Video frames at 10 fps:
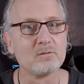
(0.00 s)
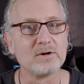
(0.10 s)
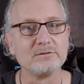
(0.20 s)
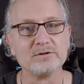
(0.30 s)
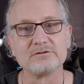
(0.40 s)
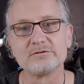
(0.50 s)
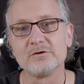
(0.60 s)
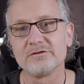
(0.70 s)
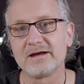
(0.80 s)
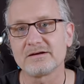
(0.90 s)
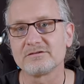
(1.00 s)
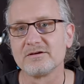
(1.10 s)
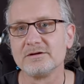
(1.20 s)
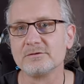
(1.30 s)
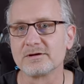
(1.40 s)
When you installed hacks,
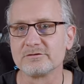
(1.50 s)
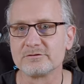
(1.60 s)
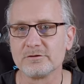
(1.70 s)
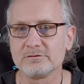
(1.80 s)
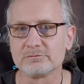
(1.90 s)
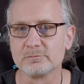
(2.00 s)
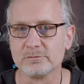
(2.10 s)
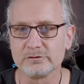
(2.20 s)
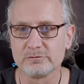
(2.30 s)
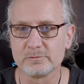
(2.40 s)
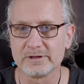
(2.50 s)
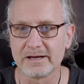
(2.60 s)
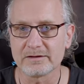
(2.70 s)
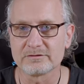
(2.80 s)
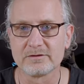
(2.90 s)
you can search for Mushroom in
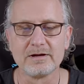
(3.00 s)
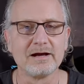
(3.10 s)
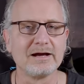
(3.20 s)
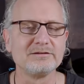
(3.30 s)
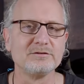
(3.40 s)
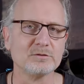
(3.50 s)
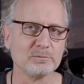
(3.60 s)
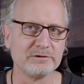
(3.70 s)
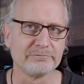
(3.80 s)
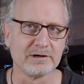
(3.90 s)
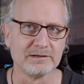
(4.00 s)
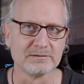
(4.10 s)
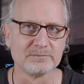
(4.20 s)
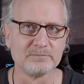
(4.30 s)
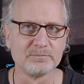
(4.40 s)
hacks and you'll be
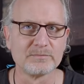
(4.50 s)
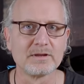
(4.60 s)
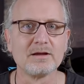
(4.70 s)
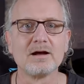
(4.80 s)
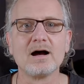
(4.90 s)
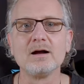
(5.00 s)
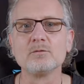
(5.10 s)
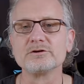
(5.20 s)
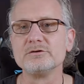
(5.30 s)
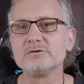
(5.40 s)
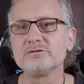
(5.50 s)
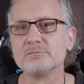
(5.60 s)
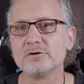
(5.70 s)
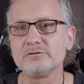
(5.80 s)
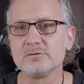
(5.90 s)
fine. I will use
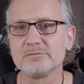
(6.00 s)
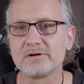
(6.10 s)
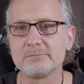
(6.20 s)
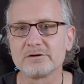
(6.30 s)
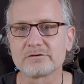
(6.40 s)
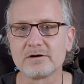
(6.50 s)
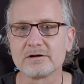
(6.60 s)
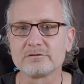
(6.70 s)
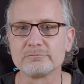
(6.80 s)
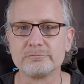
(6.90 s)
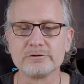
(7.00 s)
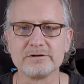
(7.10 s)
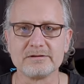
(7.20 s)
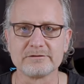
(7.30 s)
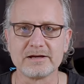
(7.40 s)
Mushroom template cards for
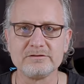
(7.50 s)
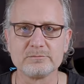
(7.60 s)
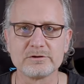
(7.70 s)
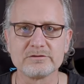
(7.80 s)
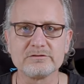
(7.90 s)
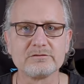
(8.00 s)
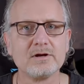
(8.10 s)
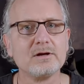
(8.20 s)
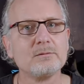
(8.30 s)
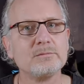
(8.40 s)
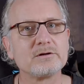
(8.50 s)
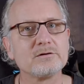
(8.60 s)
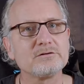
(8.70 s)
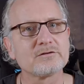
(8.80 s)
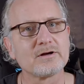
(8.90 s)
the navigation buttons
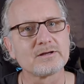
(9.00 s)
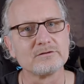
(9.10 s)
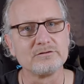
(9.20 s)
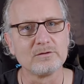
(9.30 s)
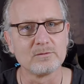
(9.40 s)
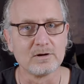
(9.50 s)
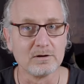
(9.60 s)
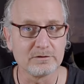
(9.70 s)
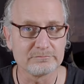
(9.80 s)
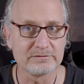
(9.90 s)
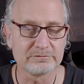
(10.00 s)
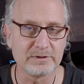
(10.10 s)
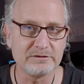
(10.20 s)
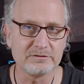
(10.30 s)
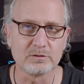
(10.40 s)
because I can show a lot of
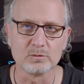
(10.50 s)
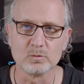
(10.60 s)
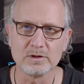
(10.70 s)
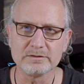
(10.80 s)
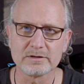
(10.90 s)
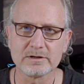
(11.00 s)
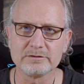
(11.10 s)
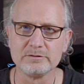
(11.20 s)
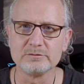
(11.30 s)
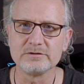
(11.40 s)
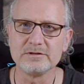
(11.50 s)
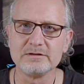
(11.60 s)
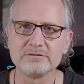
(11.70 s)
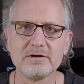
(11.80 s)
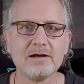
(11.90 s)
information on one card using
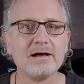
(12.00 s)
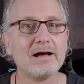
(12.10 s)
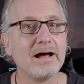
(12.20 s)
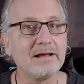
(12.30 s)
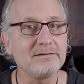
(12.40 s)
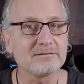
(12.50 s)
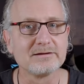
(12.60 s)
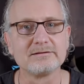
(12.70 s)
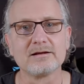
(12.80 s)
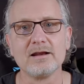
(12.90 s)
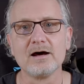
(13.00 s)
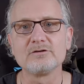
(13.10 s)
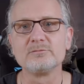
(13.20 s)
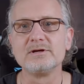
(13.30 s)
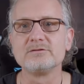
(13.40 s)
these and it
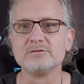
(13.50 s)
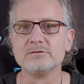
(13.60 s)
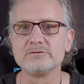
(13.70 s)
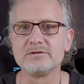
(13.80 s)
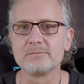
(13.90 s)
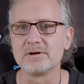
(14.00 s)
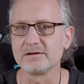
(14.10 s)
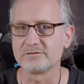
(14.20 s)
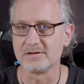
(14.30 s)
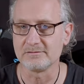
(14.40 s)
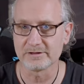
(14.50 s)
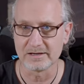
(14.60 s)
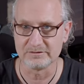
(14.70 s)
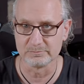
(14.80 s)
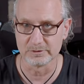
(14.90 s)
allows me to use them as
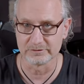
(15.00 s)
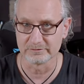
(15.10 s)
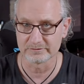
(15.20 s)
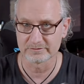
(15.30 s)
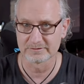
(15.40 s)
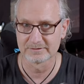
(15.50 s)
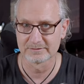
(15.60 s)
navigation buttons.